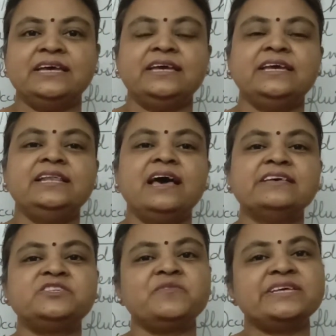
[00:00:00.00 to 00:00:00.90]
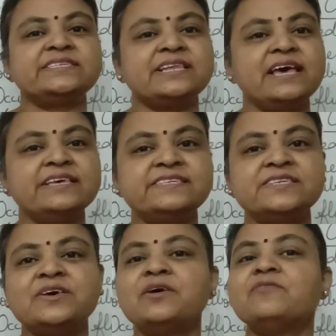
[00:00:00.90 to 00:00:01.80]
In last week's
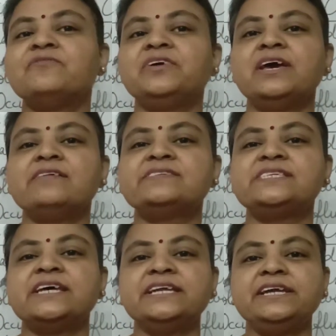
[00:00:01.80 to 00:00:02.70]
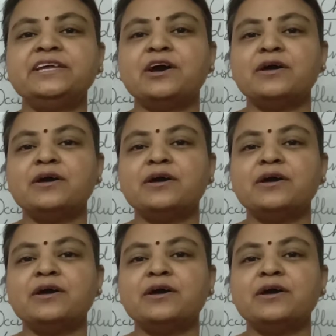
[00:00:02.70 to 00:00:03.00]
class, we have studied